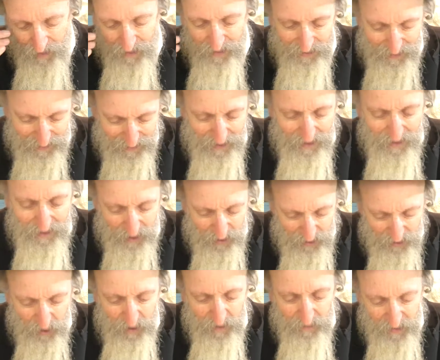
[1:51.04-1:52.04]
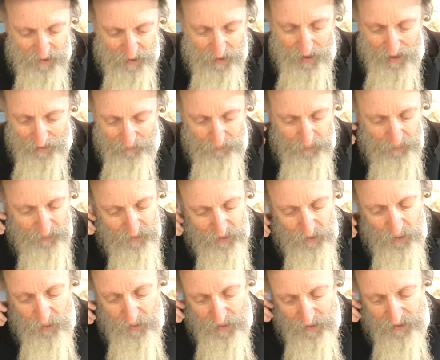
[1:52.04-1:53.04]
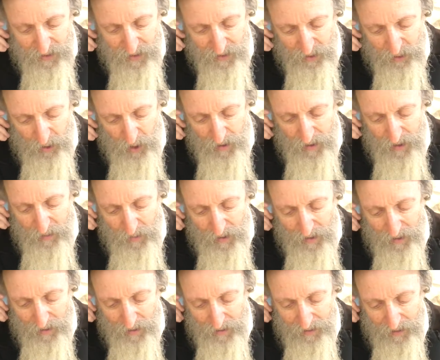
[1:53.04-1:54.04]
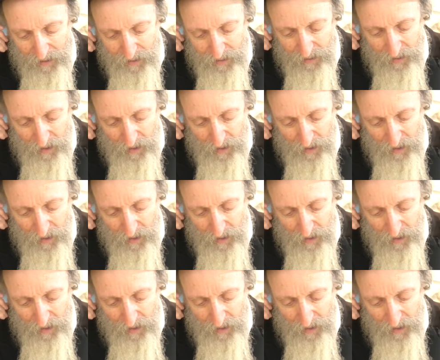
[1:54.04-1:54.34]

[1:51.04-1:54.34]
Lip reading: He says that it's the Yesod of Zera Anpin, so it's talking about an inyan